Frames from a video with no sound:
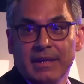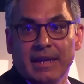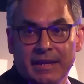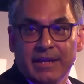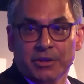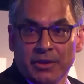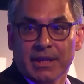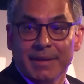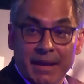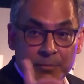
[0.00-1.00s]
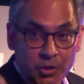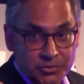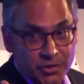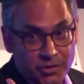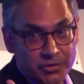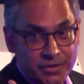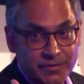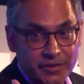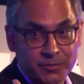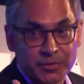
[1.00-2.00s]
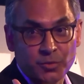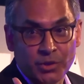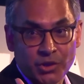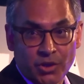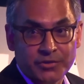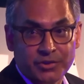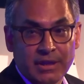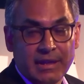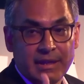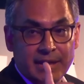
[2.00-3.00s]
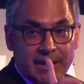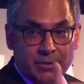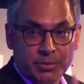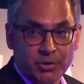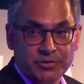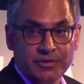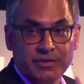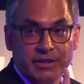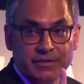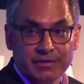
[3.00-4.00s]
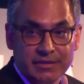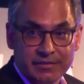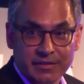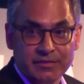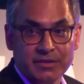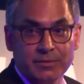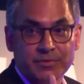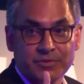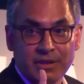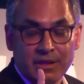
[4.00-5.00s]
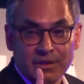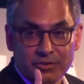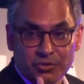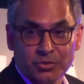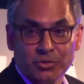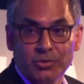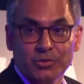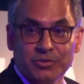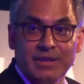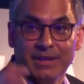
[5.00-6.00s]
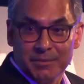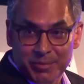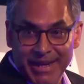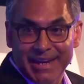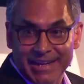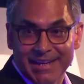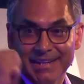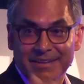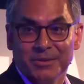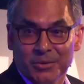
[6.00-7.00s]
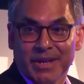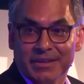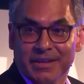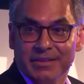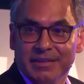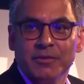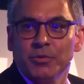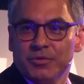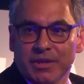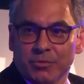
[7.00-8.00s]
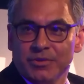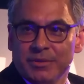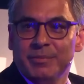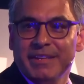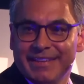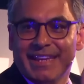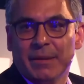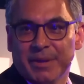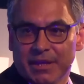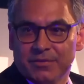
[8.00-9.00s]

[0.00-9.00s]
And they're going up. And most of those investments were not in processes, systems, tools, planning, all that kind of stuff. It was in basic CapEx for